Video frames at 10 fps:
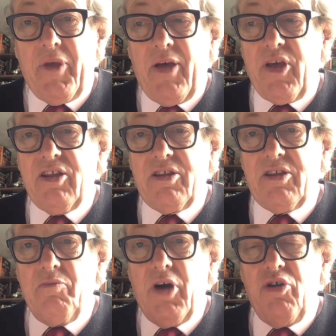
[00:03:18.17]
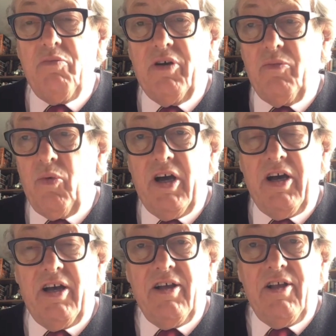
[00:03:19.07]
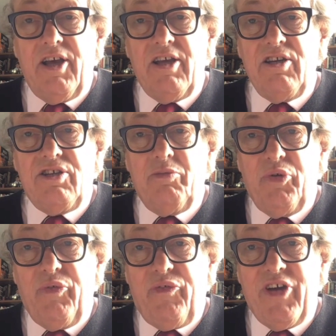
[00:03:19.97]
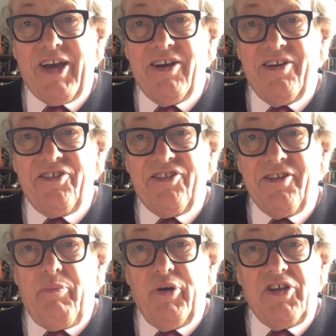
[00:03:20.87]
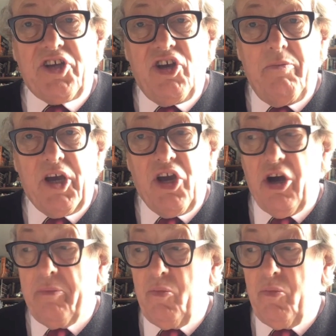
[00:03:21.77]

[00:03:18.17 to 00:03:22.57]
I think at the moment we're in double figures, but it's coming up.